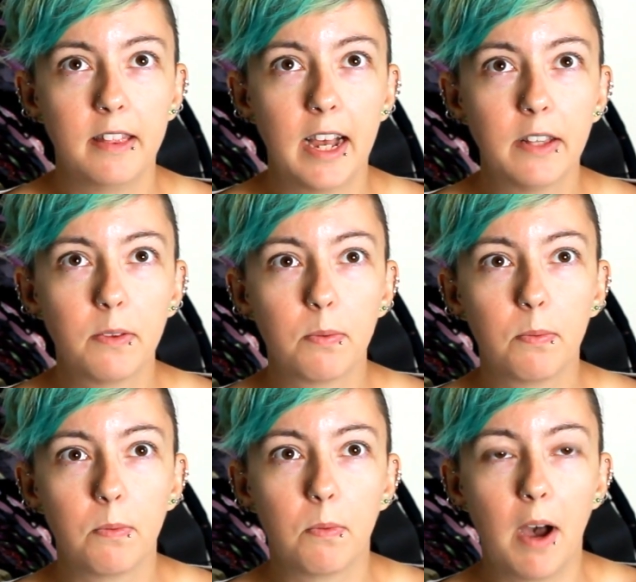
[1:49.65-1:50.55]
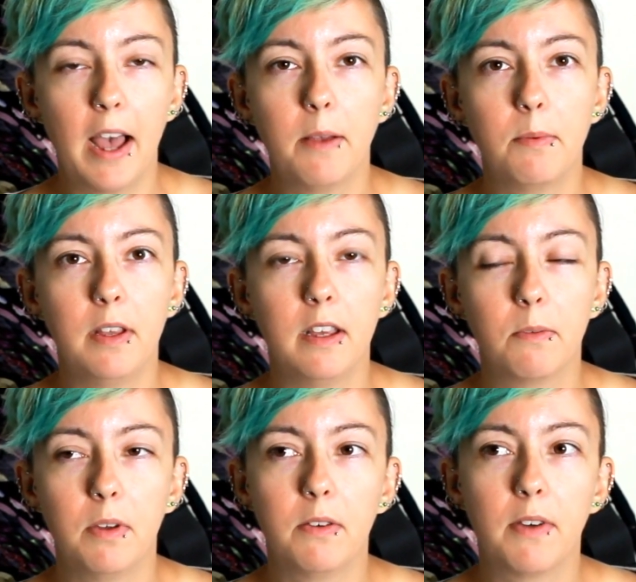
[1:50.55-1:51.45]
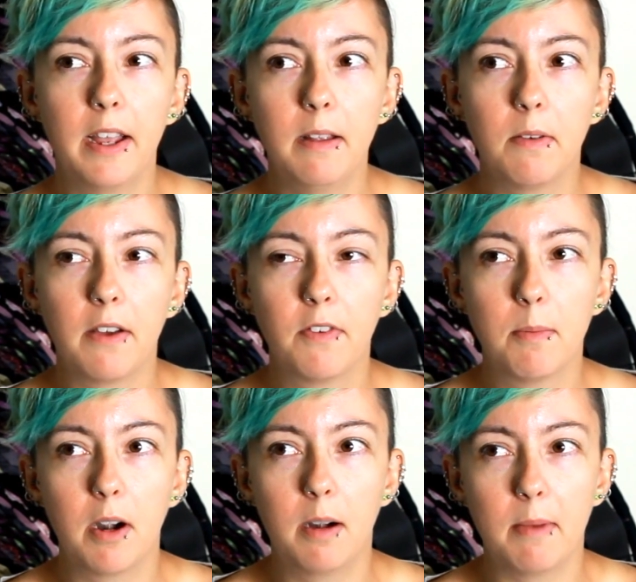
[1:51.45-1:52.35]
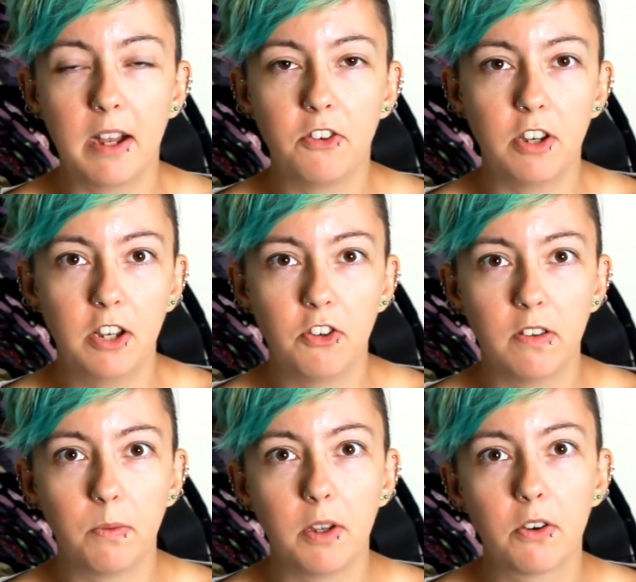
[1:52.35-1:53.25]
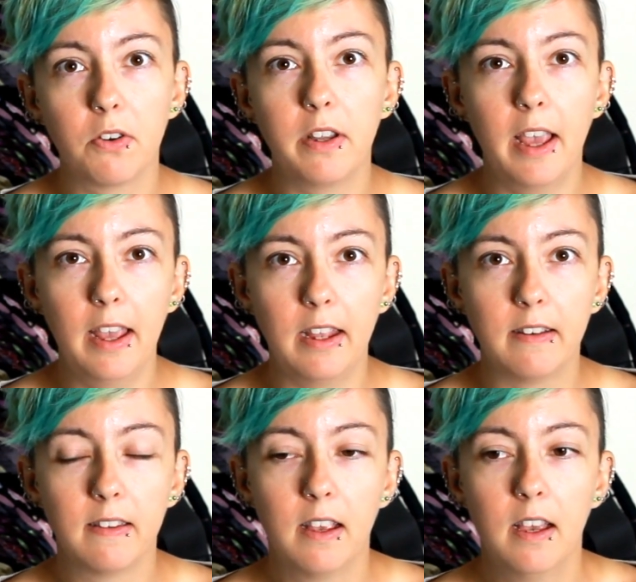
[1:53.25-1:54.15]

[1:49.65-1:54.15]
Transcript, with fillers: that's why we write from our imaginations. We create.